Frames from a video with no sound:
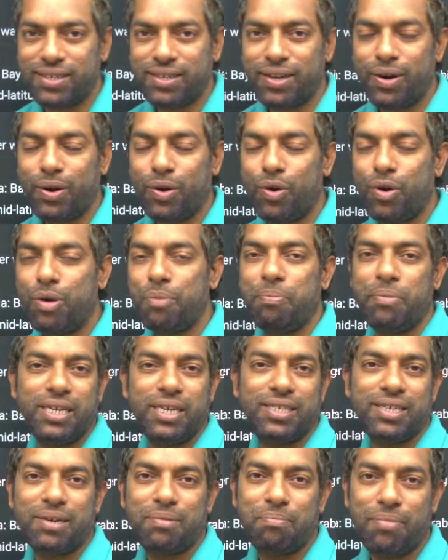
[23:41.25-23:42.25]
Low
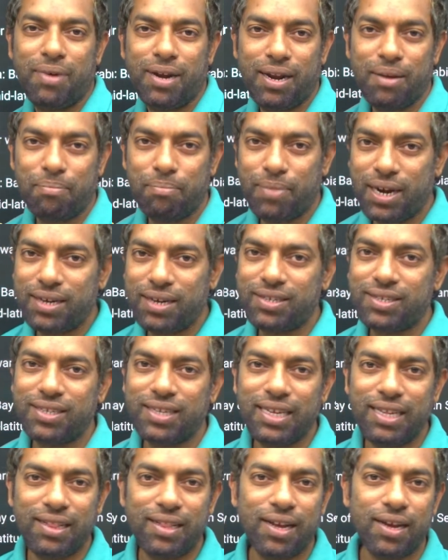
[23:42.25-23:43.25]
pressure belts
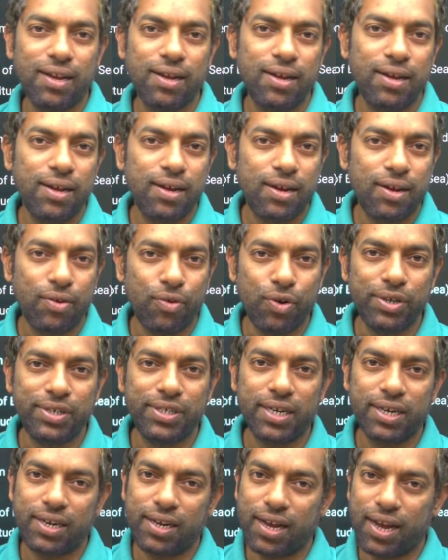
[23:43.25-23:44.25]
in the
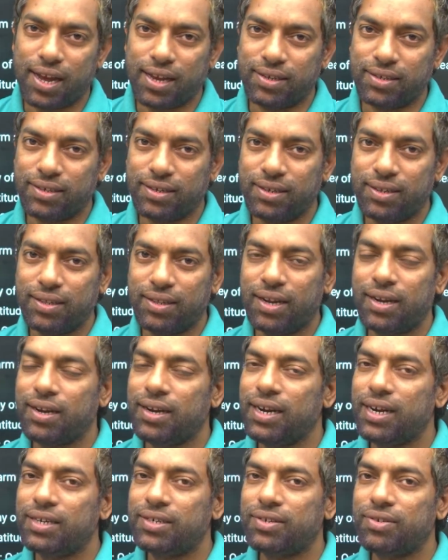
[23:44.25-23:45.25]
ocean, guys, that
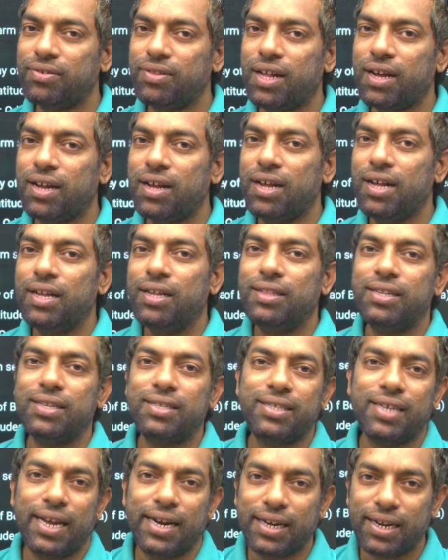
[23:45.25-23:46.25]
leads to the
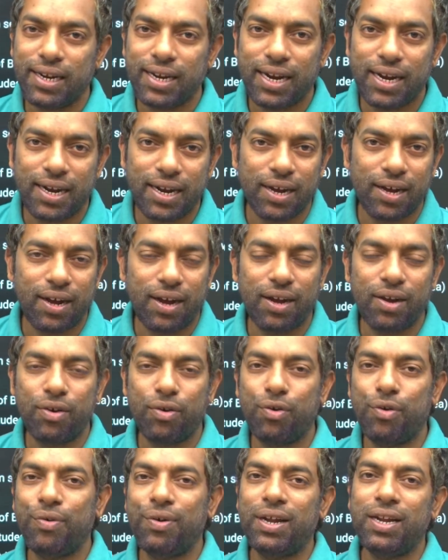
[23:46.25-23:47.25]
circulate all
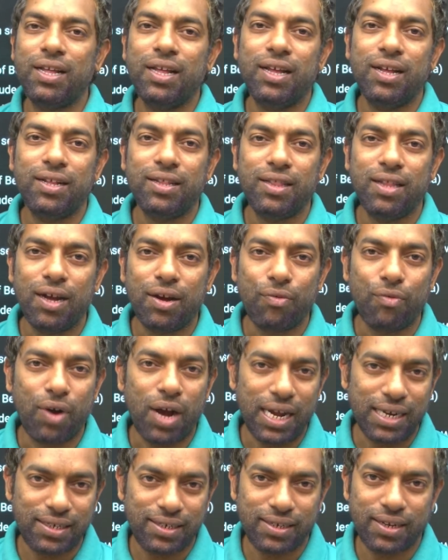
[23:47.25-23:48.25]
over the
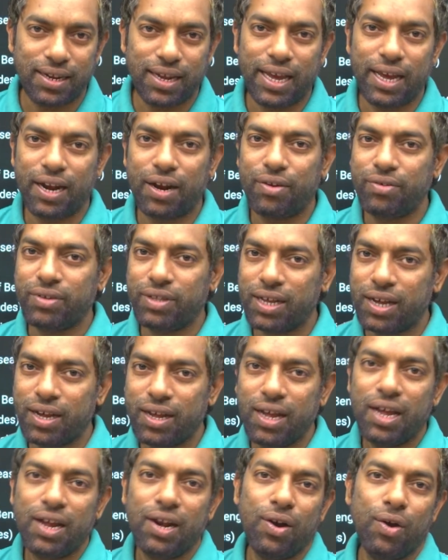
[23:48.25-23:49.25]
water around the
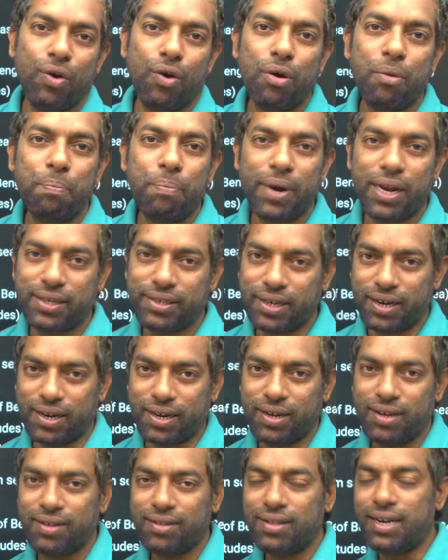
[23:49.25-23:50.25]
low pressure,
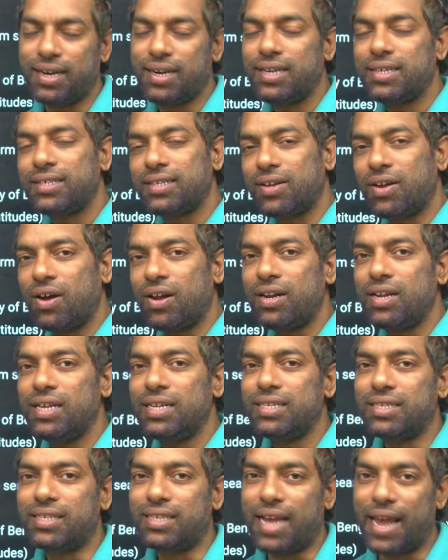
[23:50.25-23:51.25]
that is called
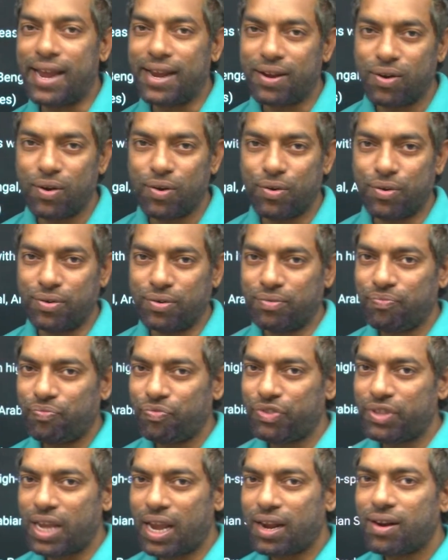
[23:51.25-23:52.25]
cyclone.
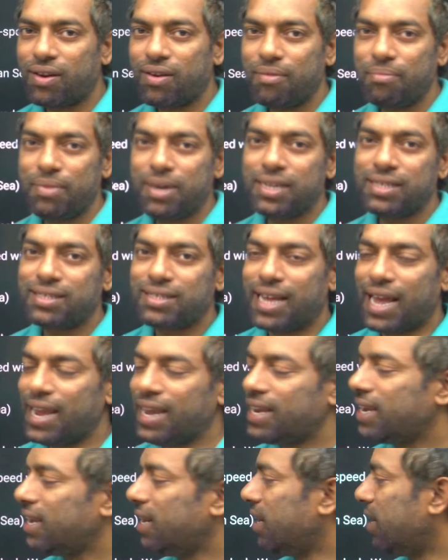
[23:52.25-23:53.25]
Cyclone means
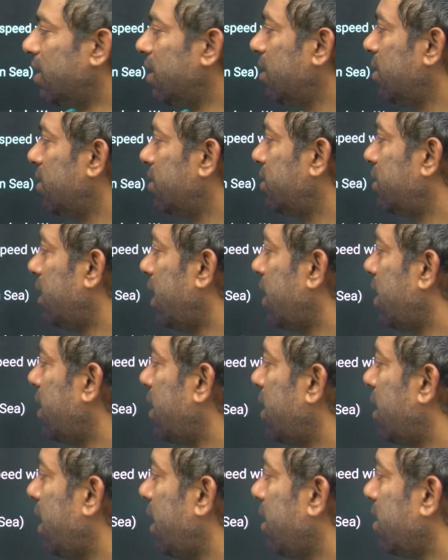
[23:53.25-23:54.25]
cycle
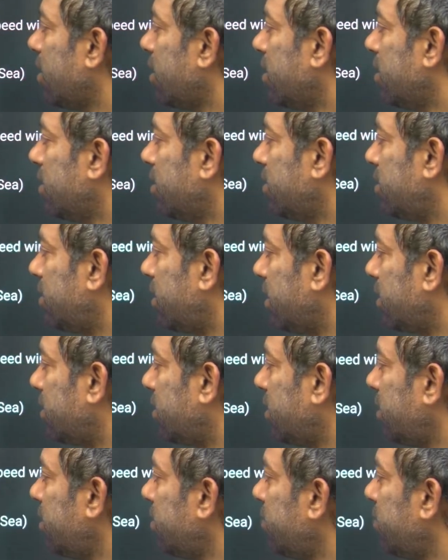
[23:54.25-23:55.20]
like structure.